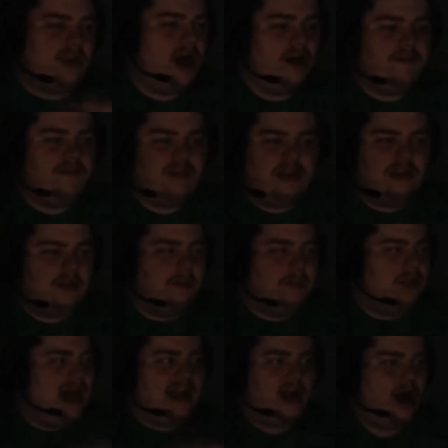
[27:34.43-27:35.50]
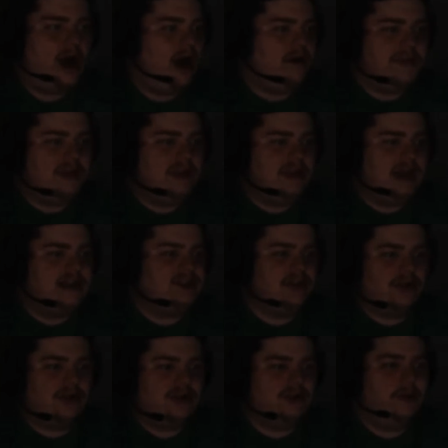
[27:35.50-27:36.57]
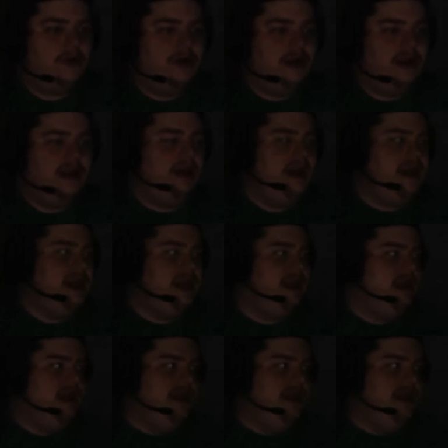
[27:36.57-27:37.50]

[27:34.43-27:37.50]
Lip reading: with the black coffee that I took in the morning. Like,